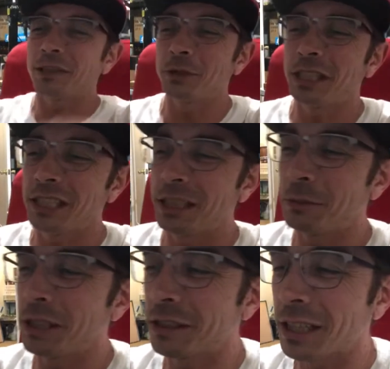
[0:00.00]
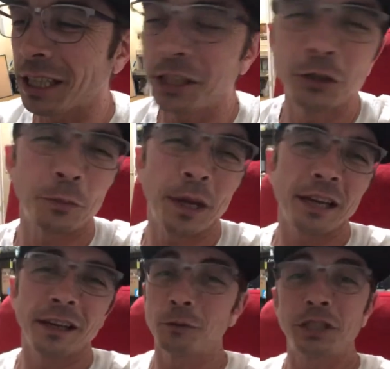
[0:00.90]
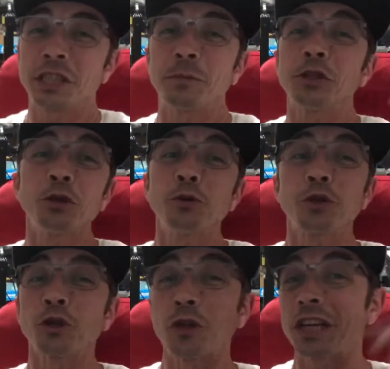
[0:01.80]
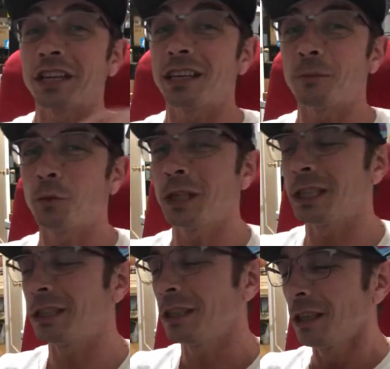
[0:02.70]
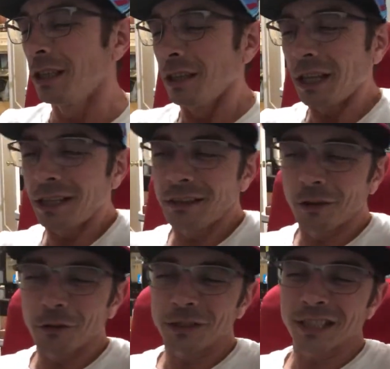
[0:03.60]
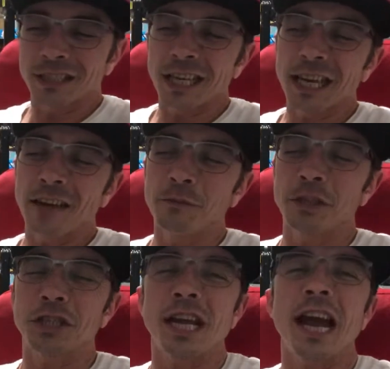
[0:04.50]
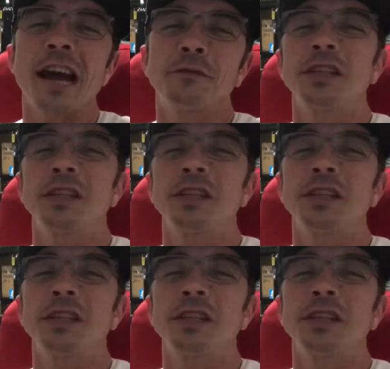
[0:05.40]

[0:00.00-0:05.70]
we need him to either take a huge pay cut, which he's been doing, so they could keep winning. They, you know, that since they gave him the shaft and